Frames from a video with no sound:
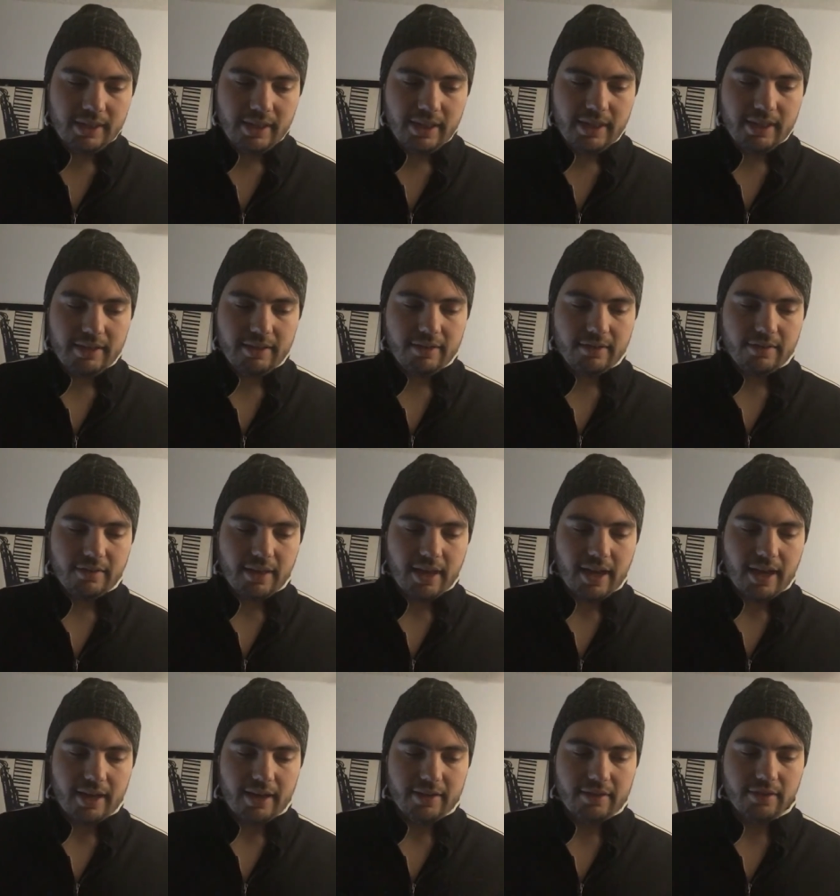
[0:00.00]
is
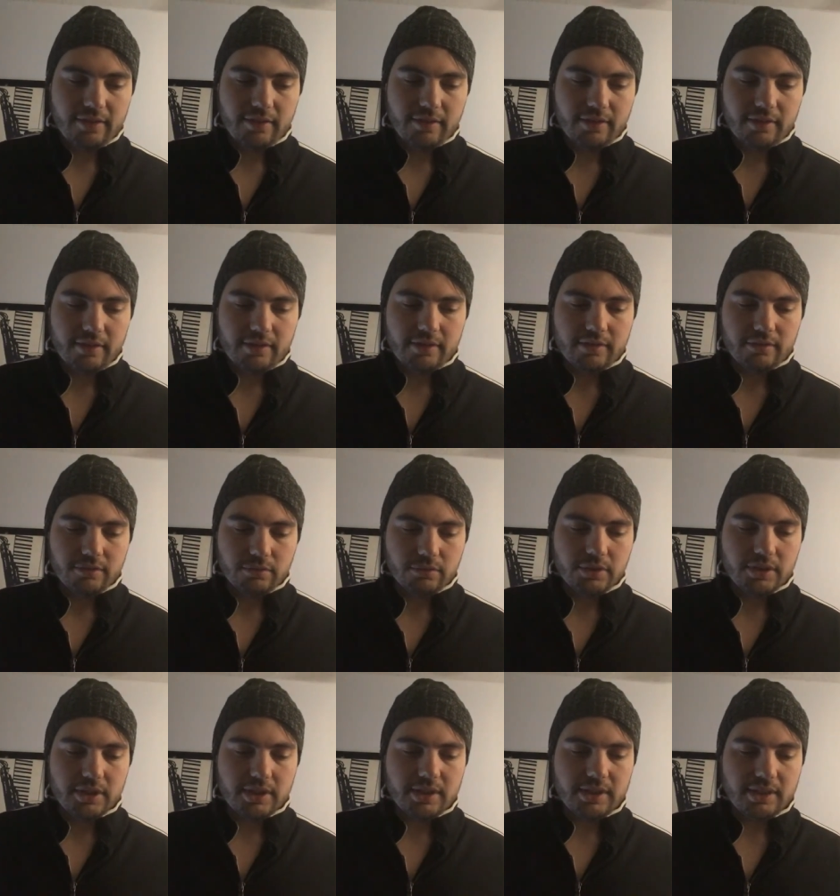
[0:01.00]
that it doesn't
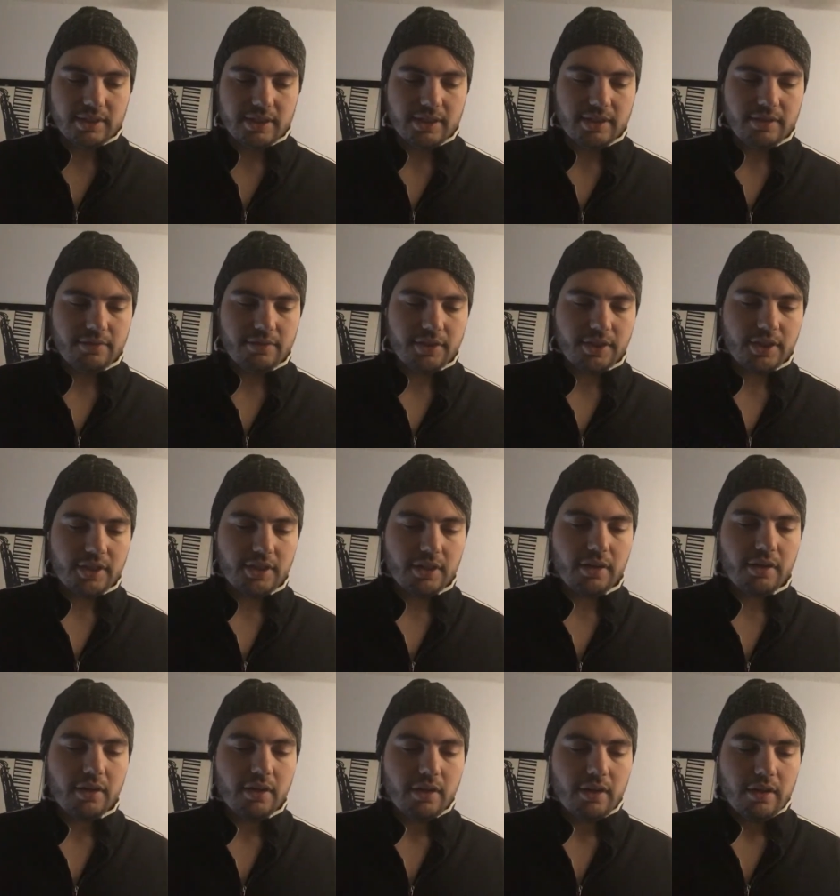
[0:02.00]
really leave
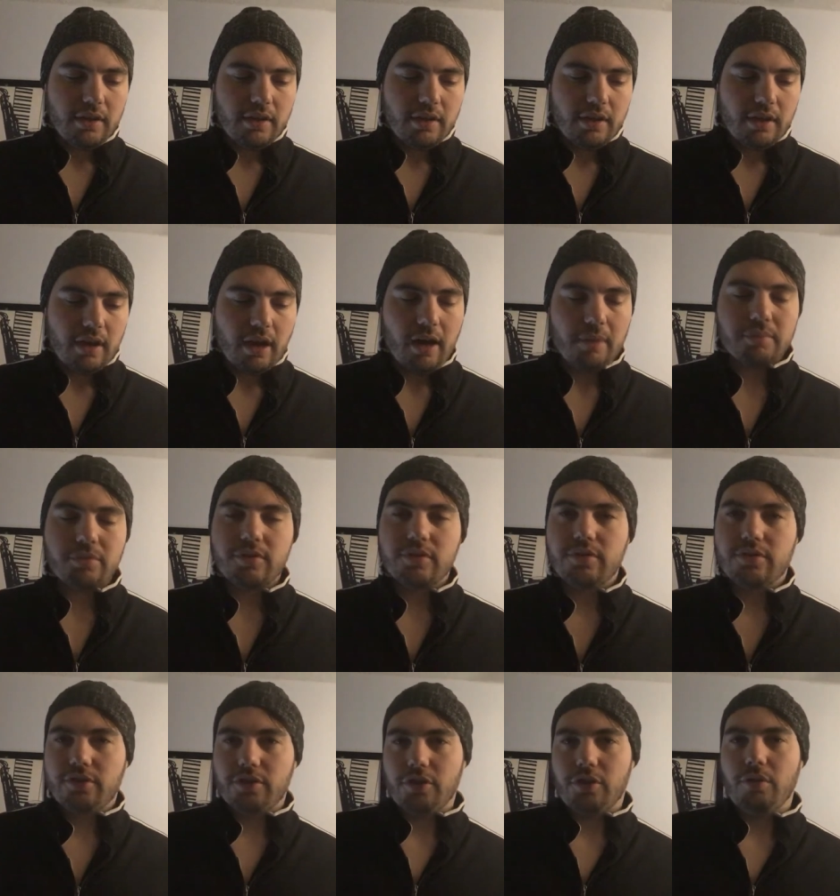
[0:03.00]
any
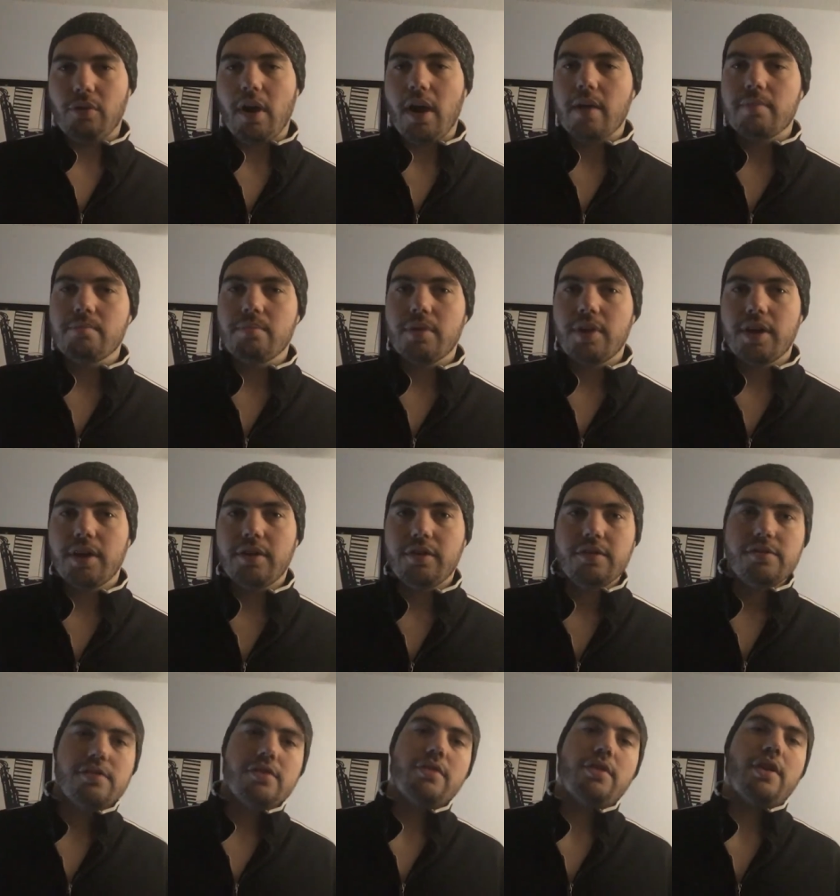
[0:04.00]
options to grind
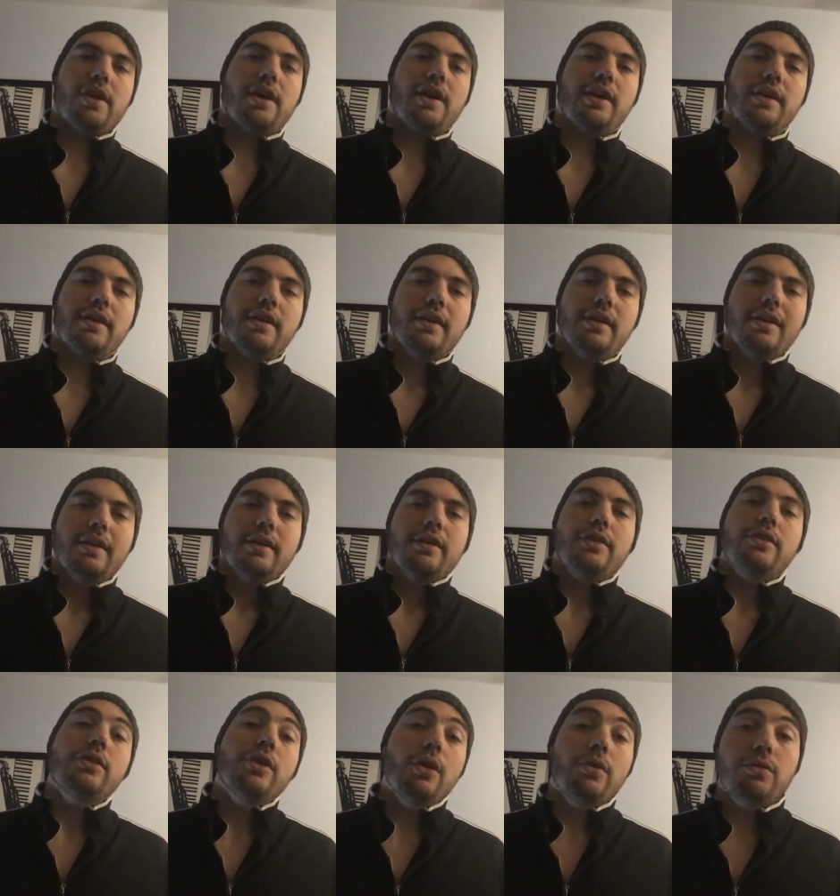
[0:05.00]
players. Like,
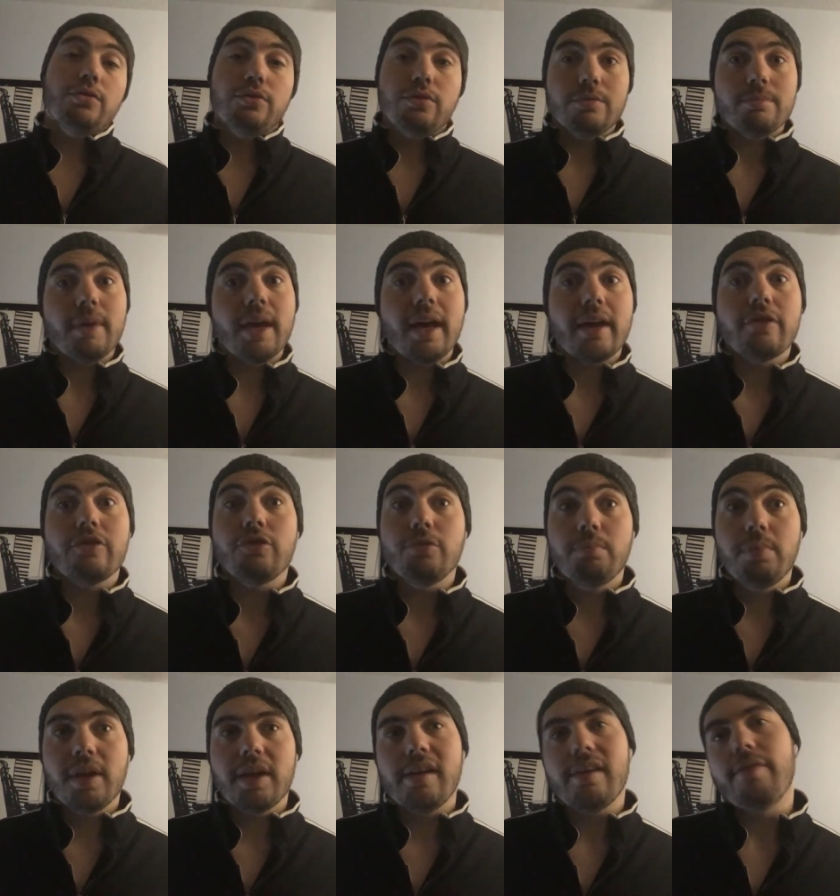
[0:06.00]
you go into a match, you
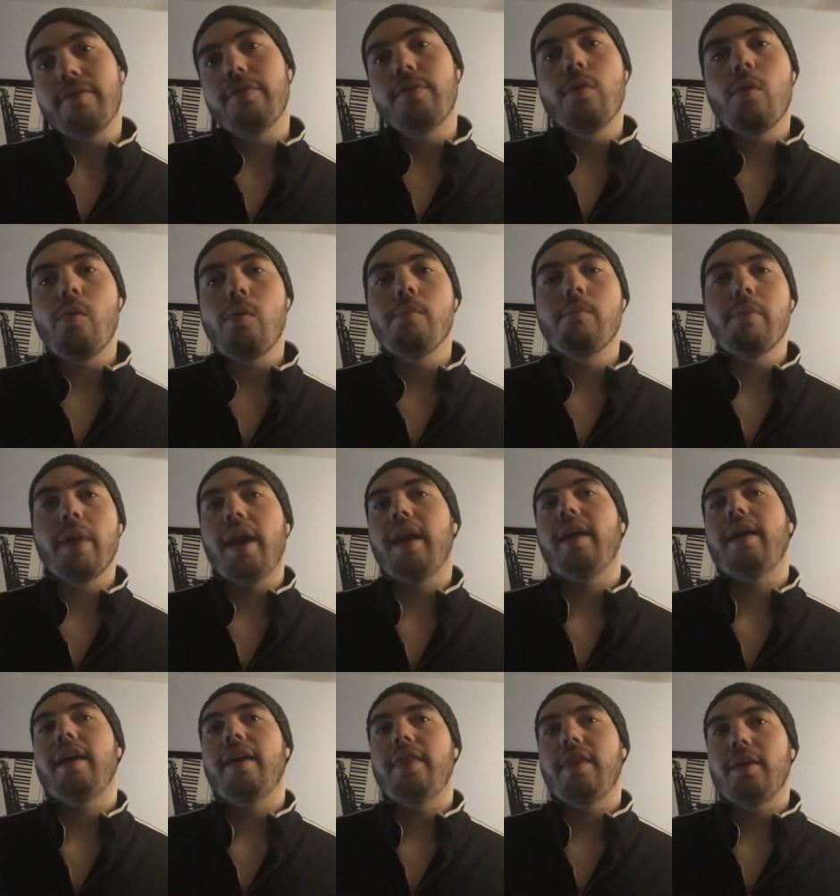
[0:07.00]
play a full
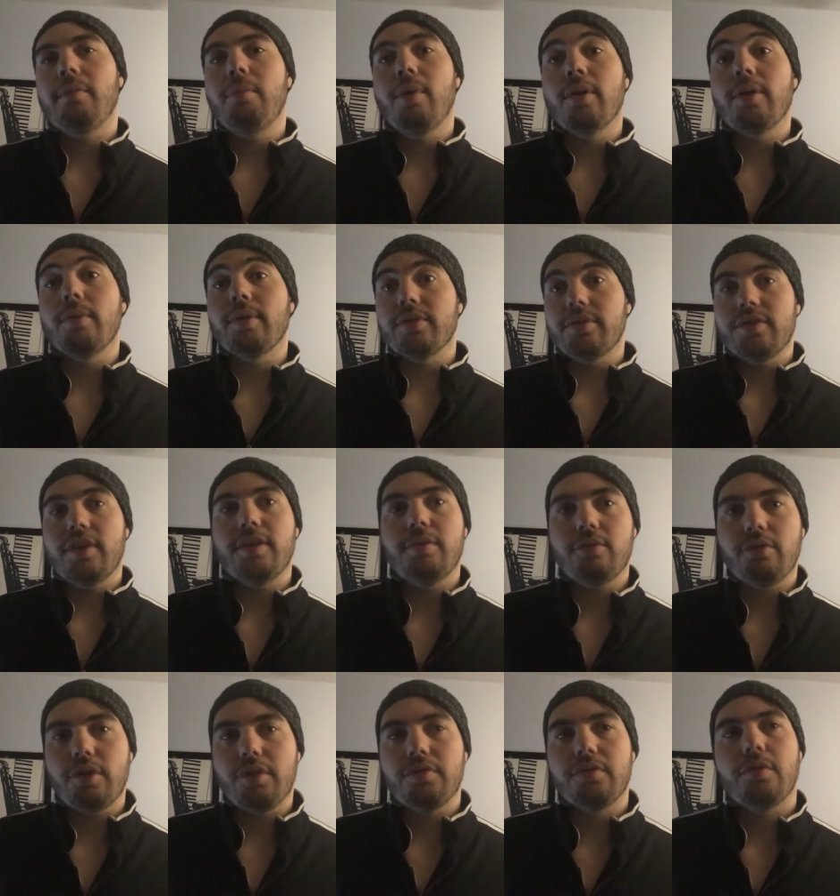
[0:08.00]
minute, and then Pokemon Stadium
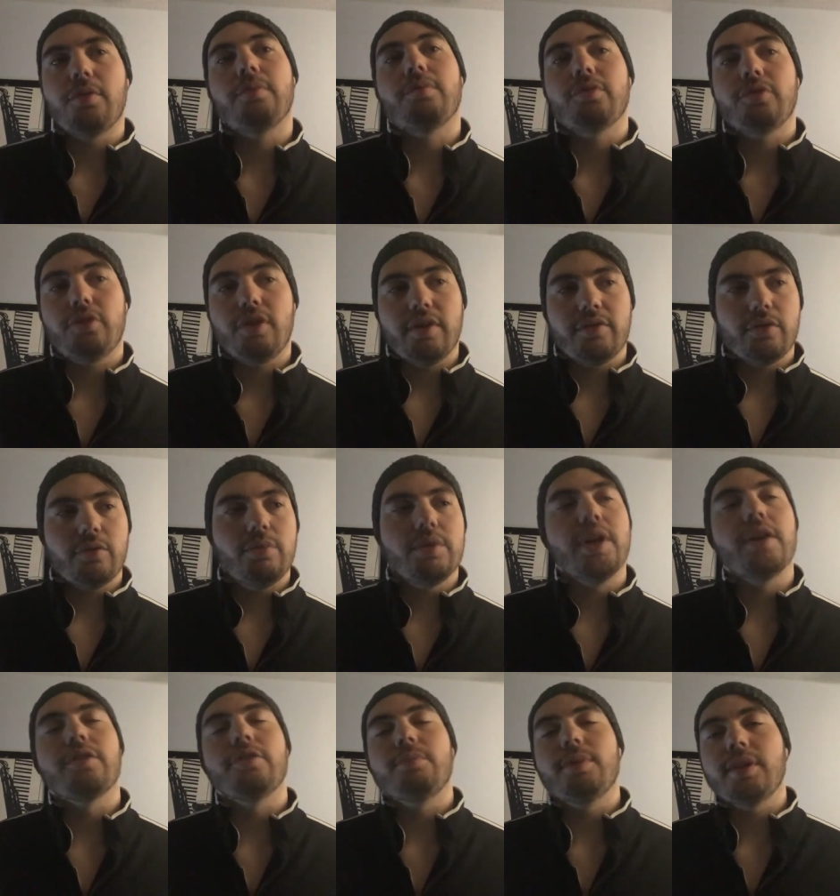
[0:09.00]
transforms, and you have to quit
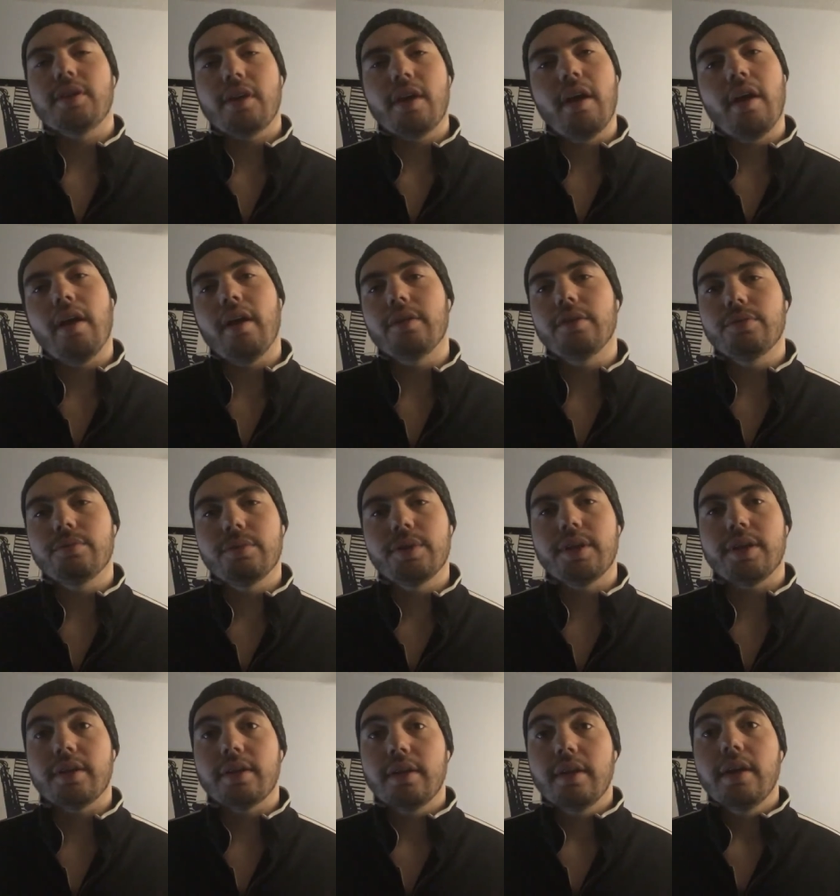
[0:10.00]
out, and you be like, oh, I was
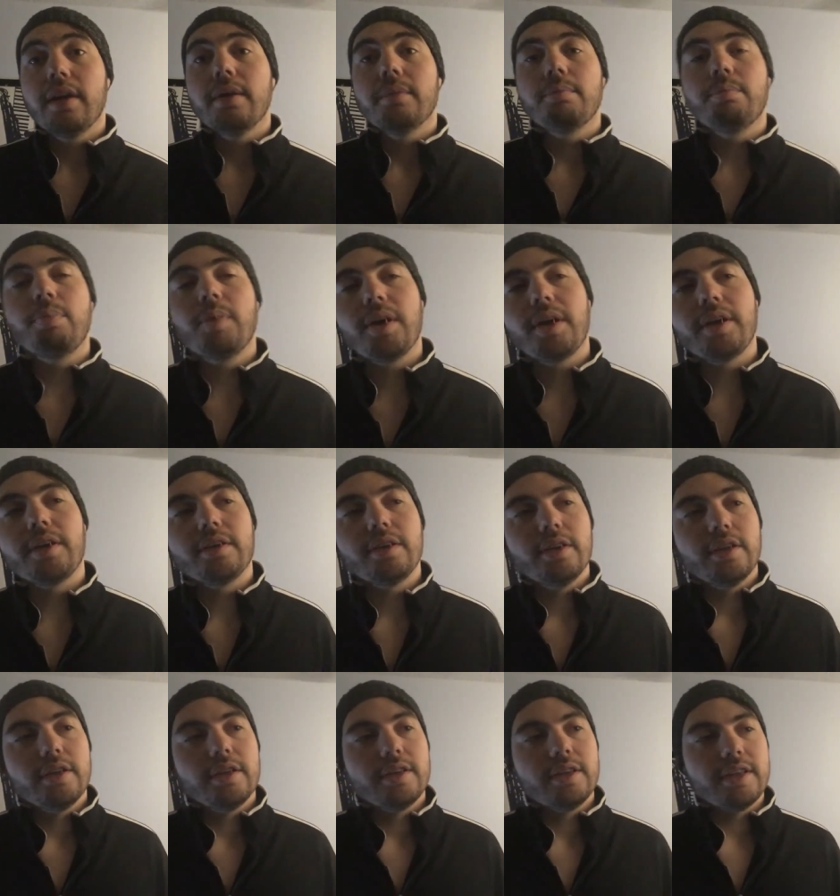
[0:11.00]
winning. But
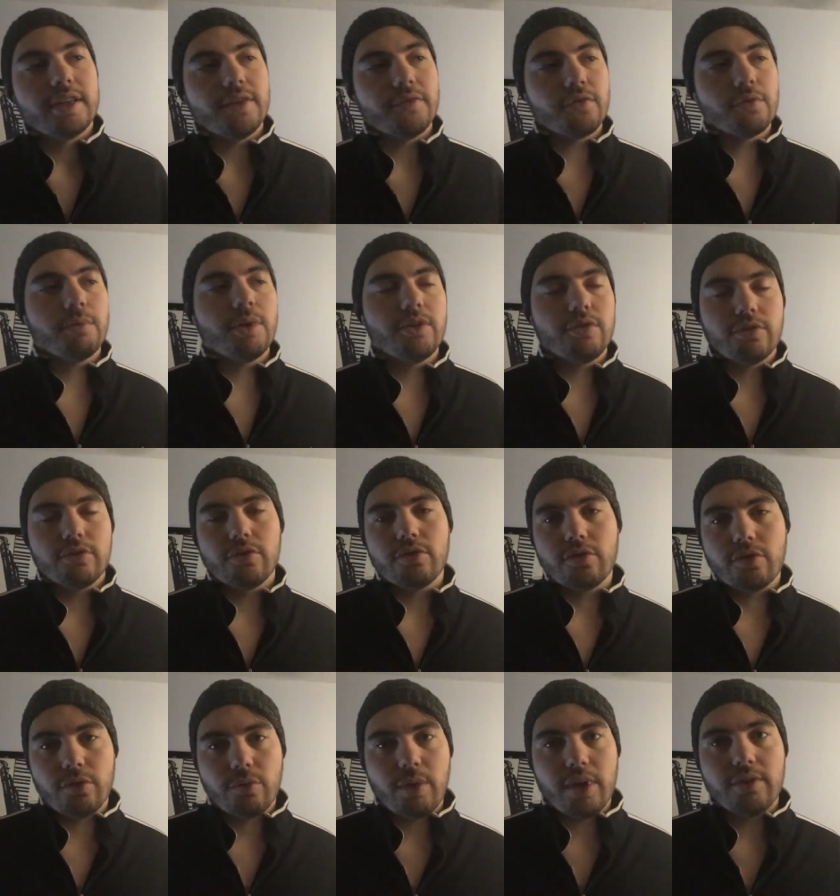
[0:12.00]
information's a
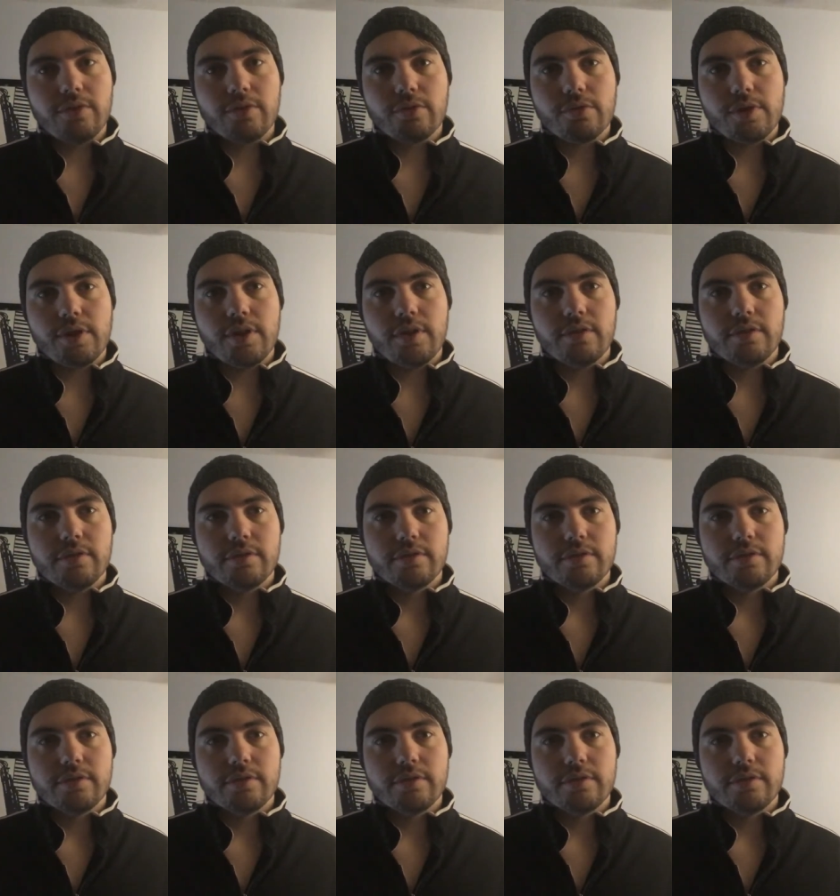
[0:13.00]
two-way street.